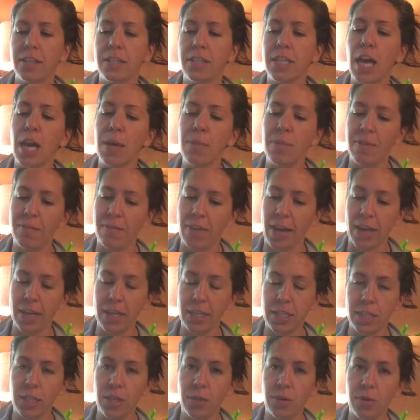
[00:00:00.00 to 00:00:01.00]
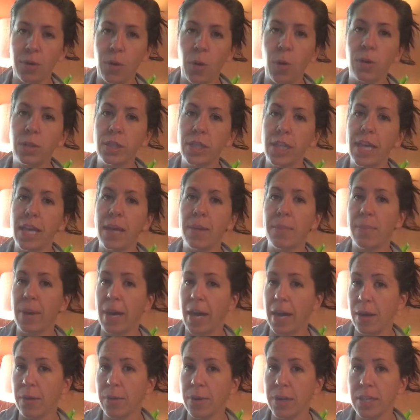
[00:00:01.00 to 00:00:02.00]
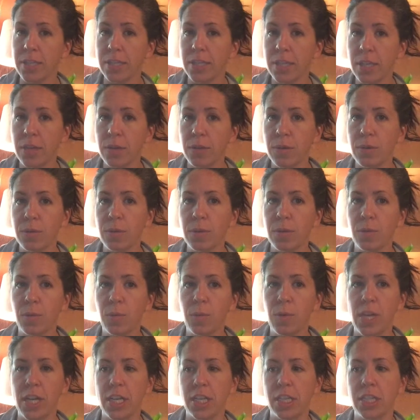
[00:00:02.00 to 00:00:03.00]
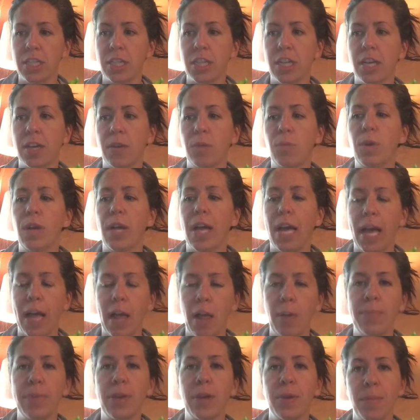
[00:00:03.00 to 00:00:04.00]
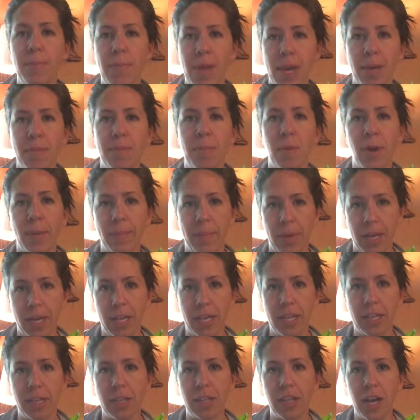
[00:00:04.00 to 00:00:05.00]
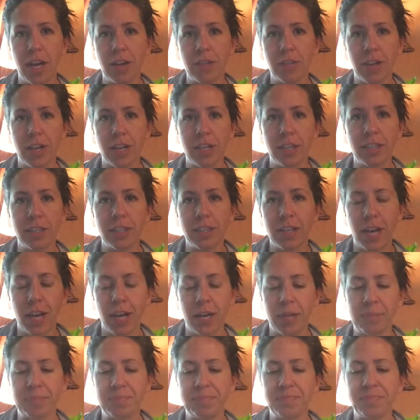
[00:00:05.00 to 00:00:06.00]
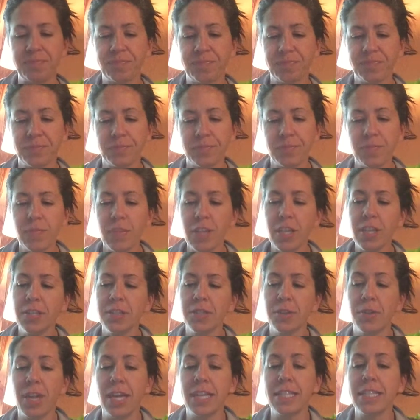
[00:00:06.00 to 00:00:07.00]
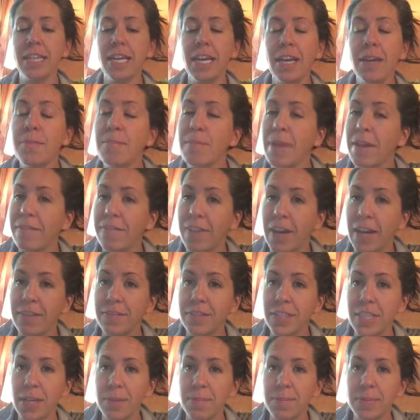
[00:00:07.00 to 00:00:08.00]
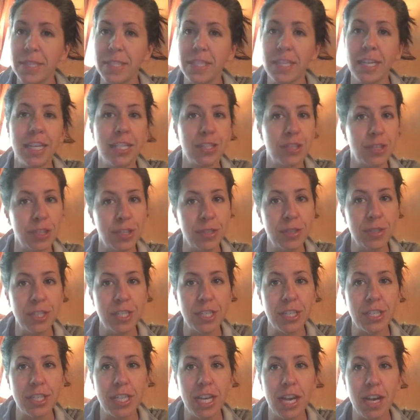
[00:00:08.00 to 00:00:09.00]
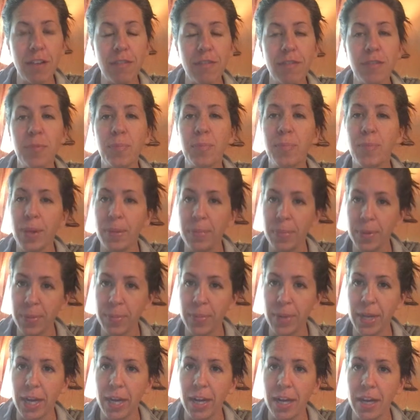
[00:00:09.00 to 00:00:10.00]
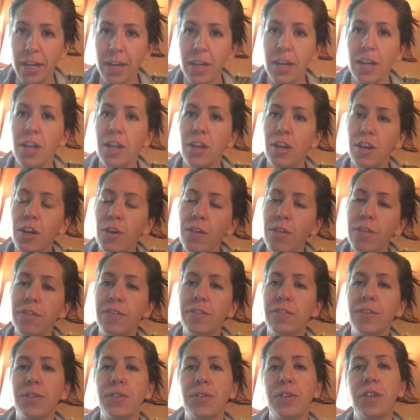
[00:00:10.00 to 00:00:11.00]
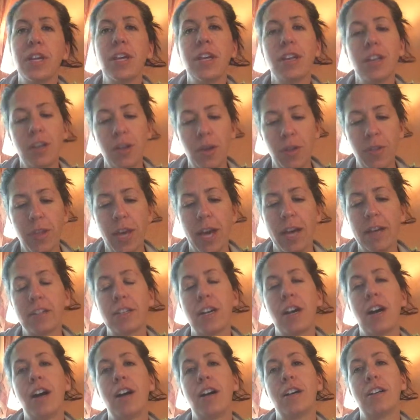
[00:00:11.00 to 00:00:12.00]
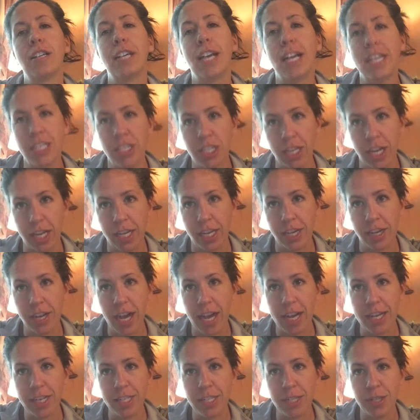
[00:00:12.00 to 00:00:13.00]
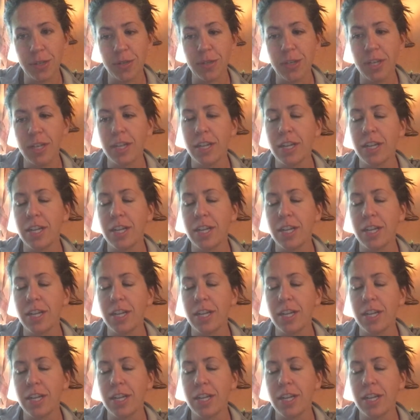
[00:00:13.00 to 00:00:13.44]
type of attitude only empowers you, which will help you make more money in the long run. So that's it. My 5 tips. Introduce yourself, be prepared, know the food, know the alcohol, and check your attitude.